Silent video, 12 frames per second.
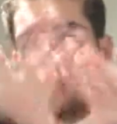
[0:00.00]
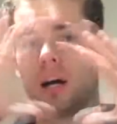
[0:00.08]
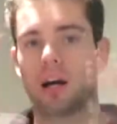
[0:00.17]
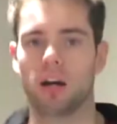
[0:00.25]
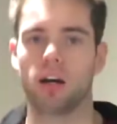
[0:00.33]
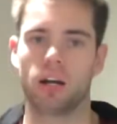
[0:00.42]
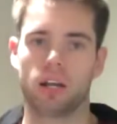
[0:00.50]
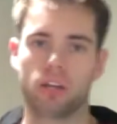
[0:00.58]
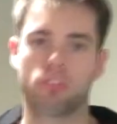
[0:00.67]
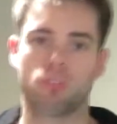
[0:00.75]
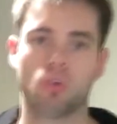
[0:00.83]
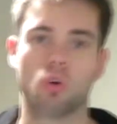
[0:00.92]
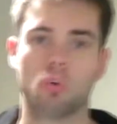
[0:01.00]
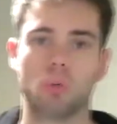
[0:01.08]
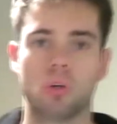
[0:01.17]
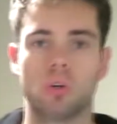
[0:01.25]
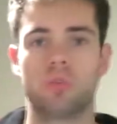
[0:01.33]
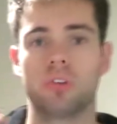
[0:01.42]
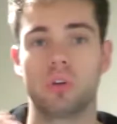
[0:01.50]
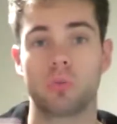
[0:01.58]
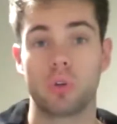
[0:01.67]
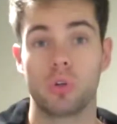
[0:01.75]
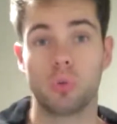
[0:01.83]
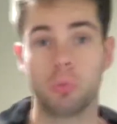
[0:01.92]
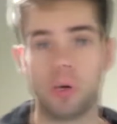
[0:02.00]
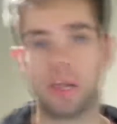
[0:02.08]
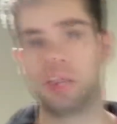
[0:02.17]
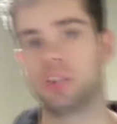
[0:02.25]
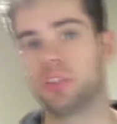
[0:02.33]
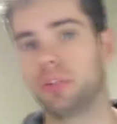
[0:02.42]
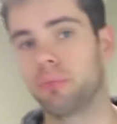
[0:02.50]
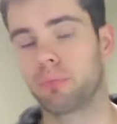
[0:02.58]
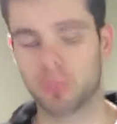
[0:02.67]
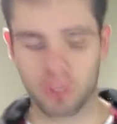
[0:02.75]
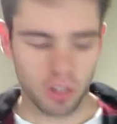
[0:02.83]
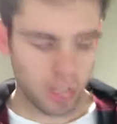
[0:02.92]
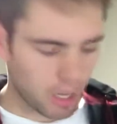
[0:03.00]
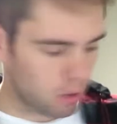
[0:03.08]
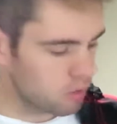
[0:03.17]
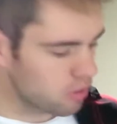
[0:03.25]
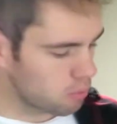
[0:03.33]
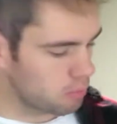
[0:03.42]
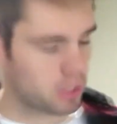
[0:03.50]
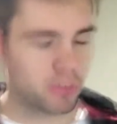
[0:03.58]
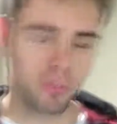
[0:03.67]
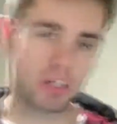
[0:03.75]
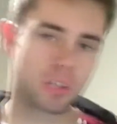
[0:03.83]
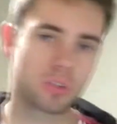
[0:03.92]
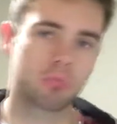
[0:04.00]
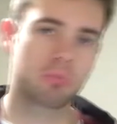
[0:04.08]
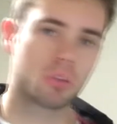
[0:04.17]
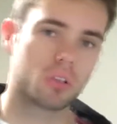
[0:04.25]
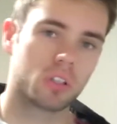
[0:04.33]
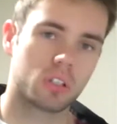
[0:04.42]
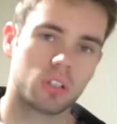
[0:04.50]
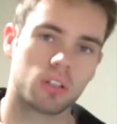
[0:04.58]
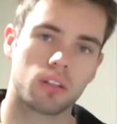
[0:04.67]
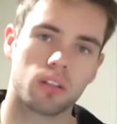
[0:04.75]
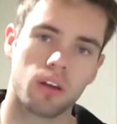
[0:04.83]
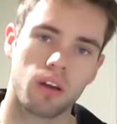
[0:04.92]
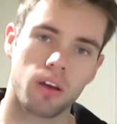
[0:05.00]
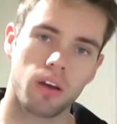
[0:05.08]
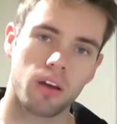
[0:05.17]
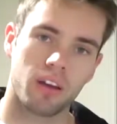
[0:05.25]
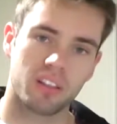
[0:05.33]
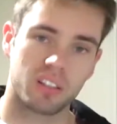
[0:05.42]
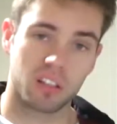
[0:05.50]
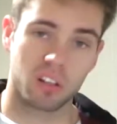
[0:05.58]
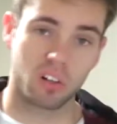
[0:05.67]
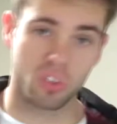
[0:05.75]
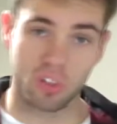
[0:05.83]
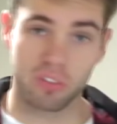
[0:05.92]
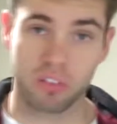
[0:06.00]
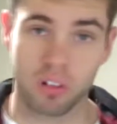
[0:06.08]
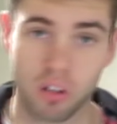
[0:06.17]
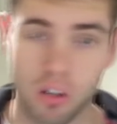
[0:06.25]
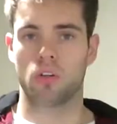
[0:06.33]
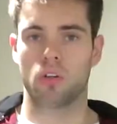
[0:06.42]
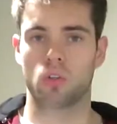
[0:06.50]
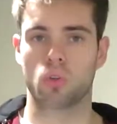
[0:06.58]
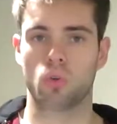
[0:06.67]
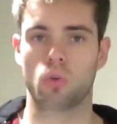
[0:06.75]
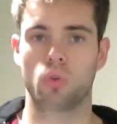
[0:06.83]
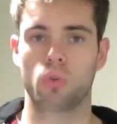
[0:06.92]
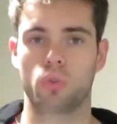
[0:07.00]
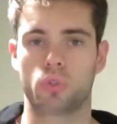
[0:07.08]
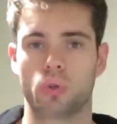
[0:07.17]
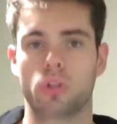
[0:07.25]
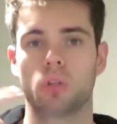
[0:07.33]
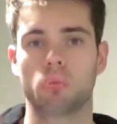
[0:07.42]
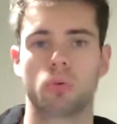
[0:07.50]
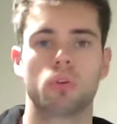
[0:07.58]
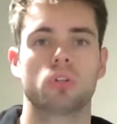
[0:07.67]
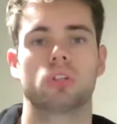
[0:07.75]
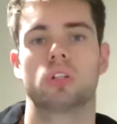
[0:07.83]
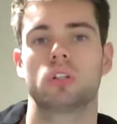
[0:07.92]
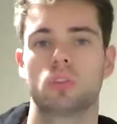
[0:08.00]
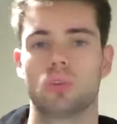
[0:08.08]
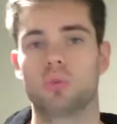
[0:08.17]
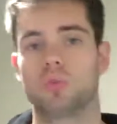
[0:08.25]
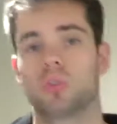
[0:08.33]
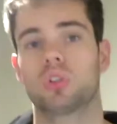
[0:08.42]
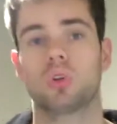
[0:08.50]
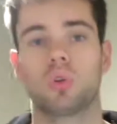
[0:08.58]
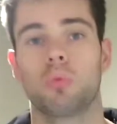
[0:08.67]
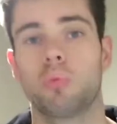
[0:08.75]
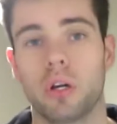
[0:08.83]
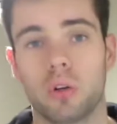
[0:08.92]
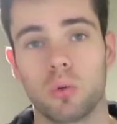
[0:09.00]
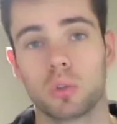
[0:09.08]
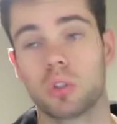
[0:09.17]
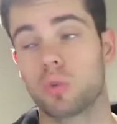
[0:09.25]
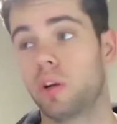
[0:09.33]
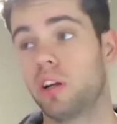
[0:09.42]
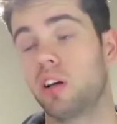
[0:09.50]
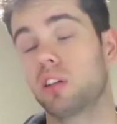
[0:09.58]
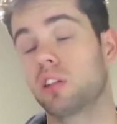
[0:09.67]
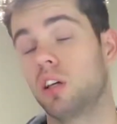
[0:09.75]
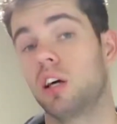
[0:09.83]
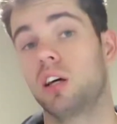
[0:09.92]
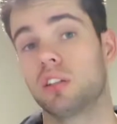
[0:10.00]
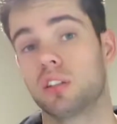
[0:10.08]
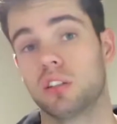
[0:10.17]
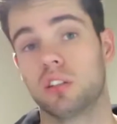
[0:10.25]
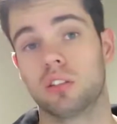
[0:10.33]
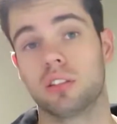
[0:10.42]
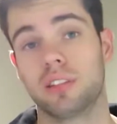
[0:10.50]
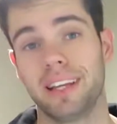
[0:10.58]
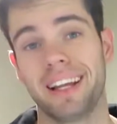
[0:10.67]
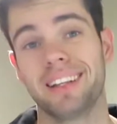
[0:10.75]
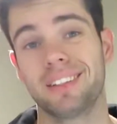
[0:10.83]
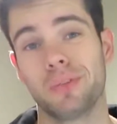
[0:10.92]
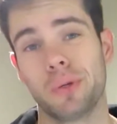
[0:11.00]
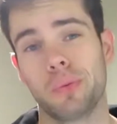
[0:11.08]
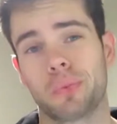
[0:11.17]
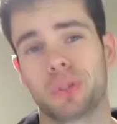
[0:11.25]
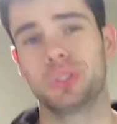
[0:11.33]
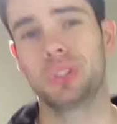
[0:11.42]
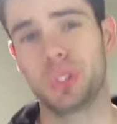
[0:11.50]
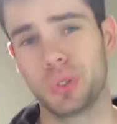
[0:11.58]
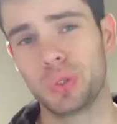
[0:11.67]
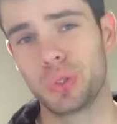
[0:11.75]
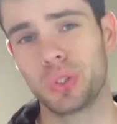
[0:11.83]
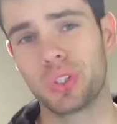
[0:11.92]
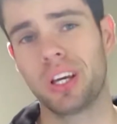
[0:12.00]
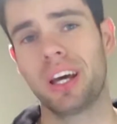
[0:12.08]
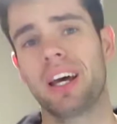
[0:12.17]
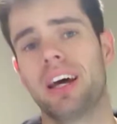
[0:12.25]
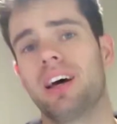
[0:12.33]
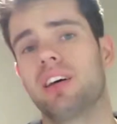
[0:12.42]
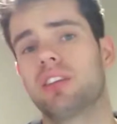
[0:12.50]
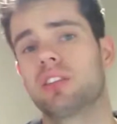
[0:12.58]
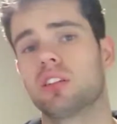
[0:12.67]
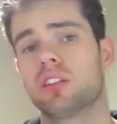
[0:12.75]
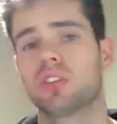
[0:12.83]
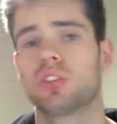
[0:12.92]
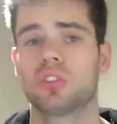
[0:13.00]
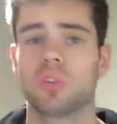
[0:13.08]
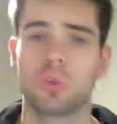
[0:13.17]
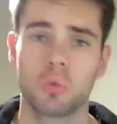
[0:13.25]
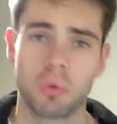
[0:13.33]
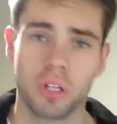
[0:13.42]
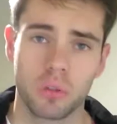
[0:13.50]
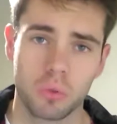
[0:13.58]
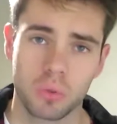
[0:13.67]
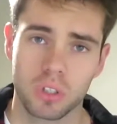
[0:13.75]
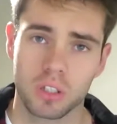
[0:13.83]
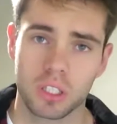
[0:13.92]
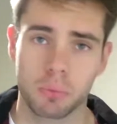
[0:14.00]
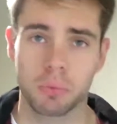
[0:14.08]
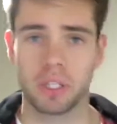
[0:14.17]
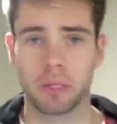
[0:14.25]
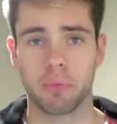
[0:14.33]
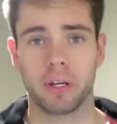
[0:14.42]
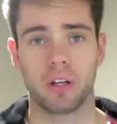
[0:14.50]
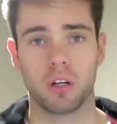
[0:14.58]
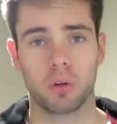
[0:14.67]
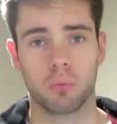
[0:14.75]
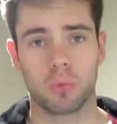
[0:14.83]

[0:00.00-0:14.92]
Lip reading: are a form of renewable energy. However, the manufacturing process is a little different. So, during the process of solar panels, greenhouse gases tend to be produced, as solar panels are typically made up